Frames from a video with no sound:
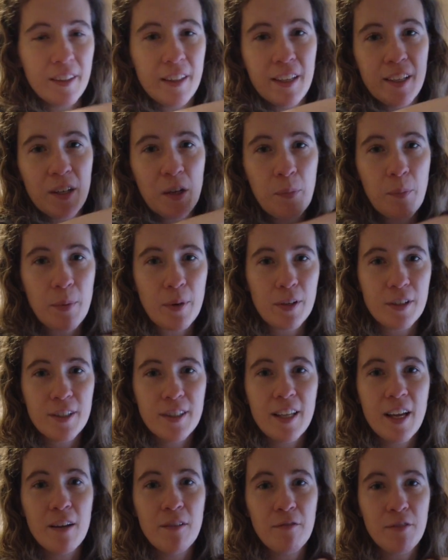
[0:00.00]
like, a bird's
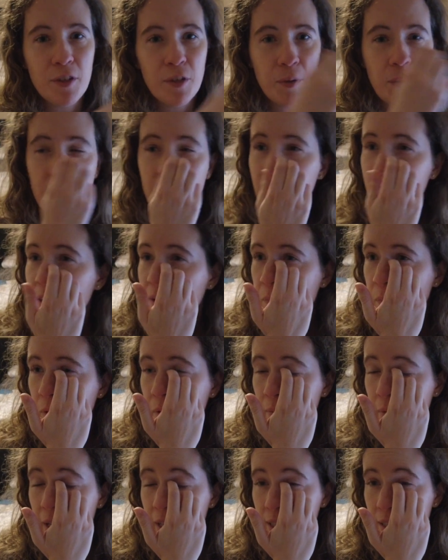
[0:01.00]
eye view of it, but
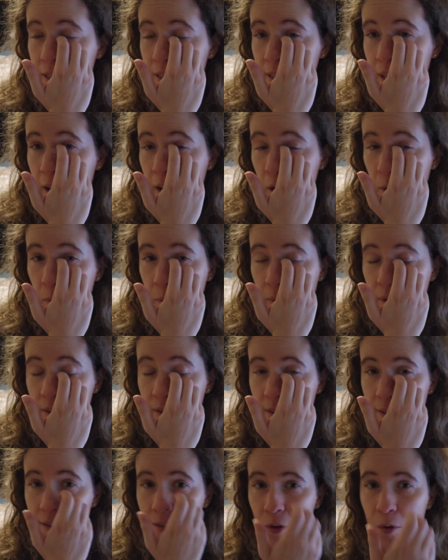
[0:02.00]
my setup
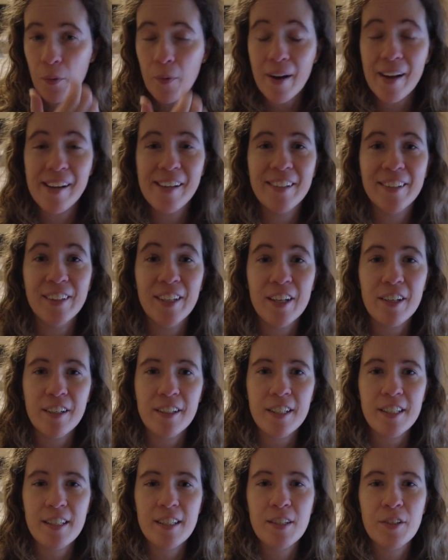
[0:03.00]
is quite
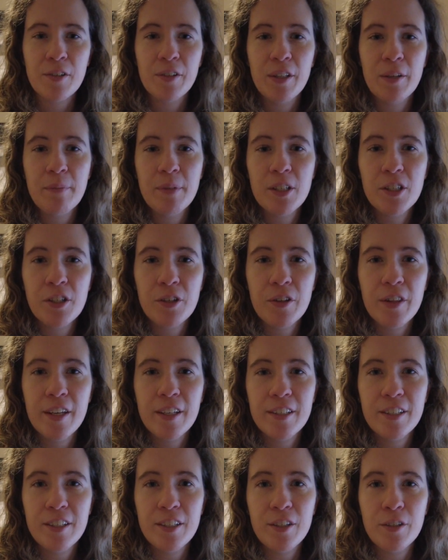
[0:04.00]
hilarious, so let me show
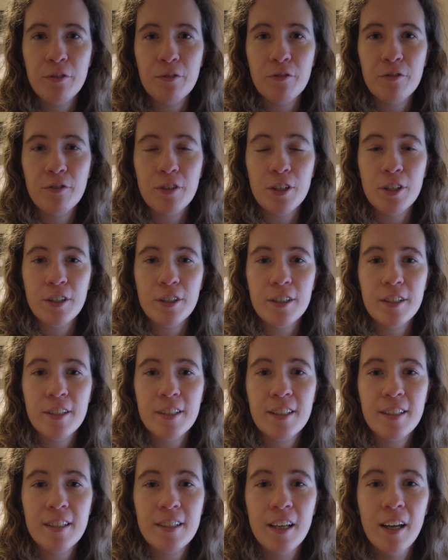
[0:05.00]
that to you
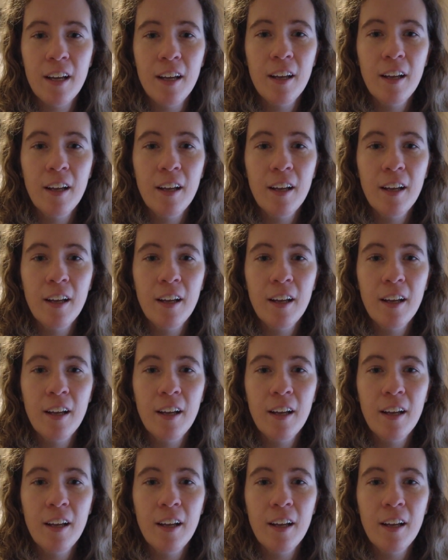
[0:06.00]
first.